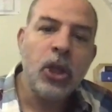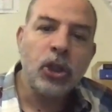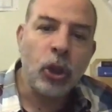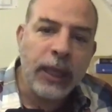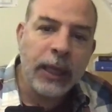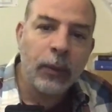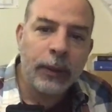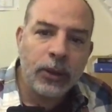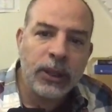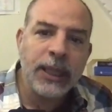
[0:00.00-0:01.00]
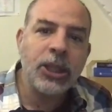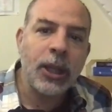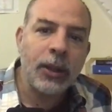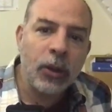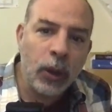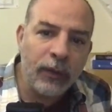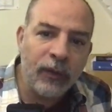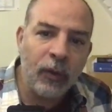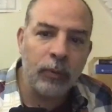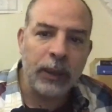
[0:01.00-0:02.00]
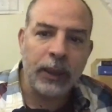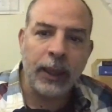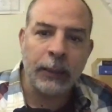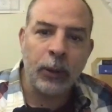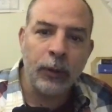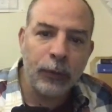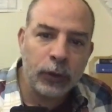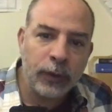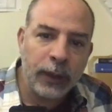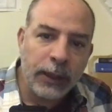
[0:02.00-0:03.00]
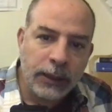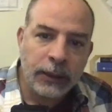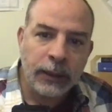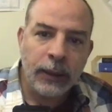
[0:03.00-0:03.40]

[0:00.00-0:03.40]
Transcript: So here what you see is that you are forming an amorphous phase